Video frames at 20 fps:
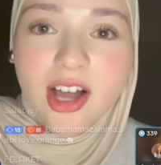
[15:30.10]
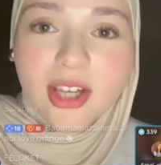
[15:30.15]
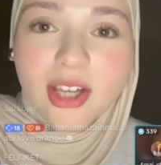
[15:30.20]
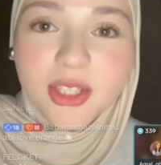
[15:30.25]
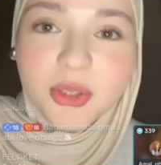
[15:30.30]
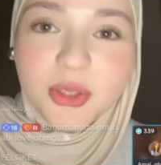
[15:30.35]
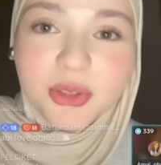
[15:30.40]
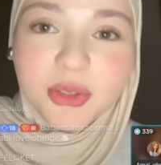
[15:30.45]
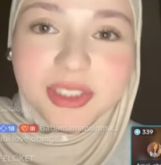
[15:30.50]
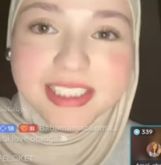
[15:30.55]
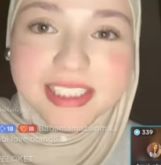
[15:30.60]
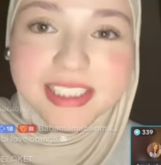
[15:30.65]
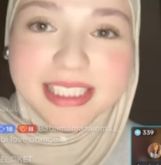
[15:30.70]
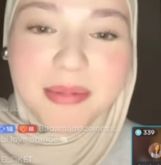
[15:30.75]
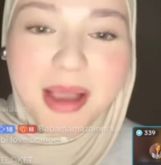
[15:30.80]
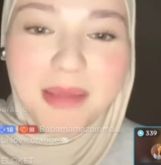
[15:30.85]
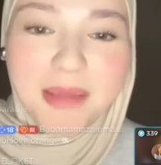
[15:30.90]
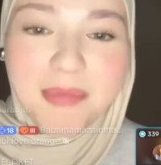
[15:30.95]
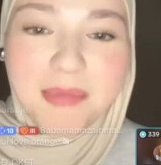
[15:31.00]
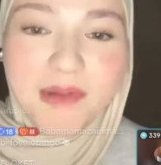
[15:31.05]
You see
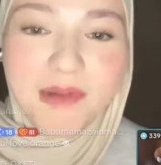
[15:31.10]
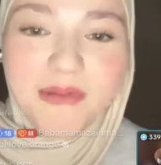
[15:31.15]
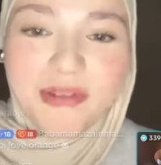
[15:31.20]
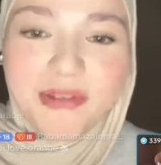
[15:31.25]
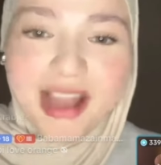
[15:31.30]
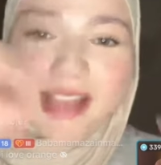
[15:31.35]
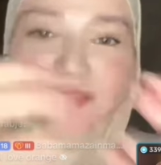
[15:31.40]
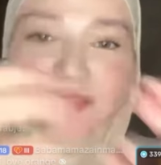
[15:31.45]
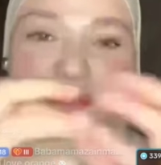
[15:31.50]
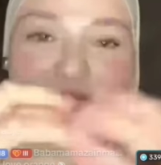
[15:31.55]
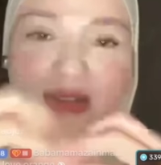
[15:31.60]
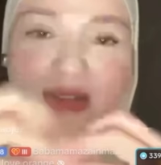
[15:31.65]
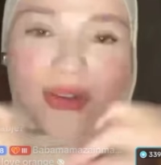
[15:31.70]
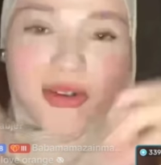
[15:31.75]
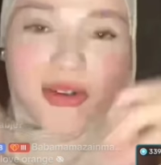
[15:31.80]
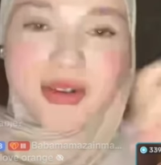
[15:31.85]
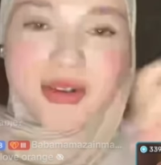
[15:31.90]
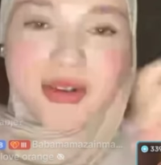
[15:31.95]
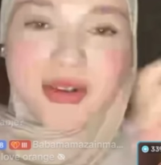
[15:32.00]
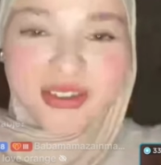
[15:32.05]
my profile
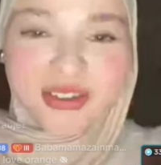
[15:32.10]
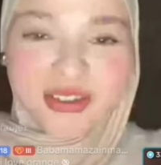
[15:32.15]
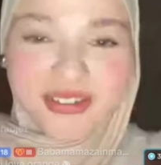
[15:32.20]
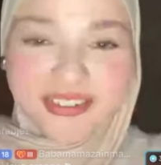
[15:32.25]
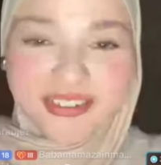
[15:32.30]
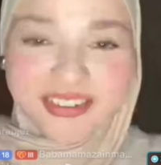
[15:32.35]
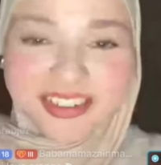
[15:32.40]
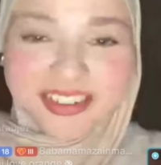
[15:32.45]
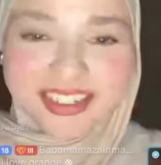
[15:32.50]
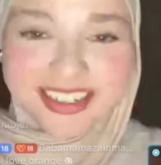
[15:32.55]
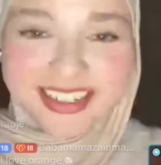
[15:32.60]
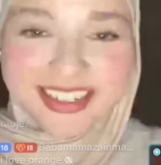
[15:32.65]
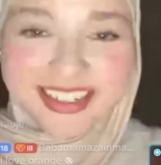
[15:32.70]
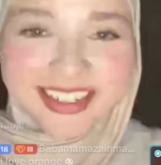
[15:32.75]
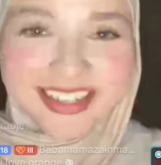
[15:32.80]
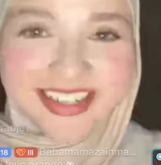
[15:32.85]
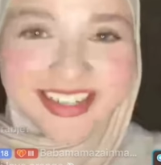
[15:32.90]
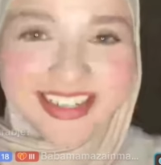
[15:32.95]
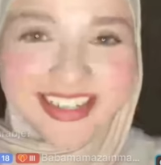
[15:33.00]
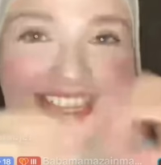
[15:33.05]
photo?
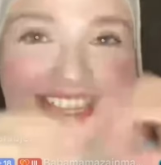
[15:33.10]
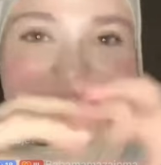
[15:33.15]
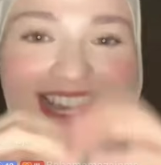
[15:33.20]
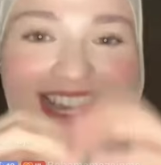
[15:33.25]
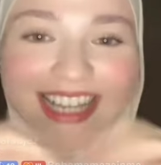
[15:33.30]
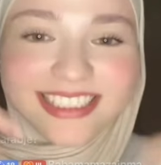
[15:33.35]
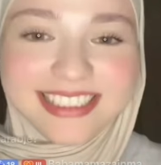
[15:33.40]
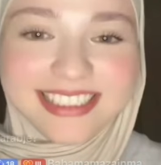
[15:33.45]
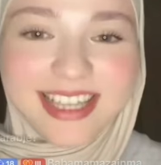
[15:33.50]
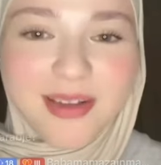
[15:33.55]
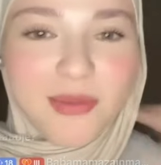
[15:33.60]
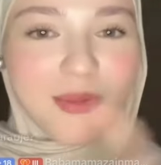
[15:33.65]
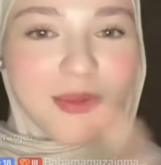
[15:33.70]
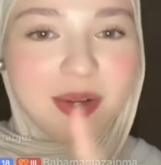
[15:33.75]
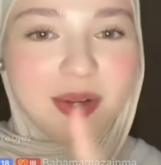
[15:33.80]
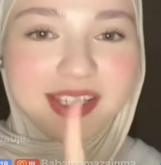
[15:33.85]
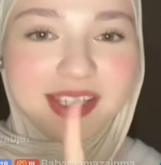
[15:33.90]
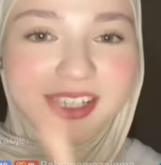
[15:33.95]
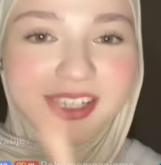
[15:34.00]
It has like one.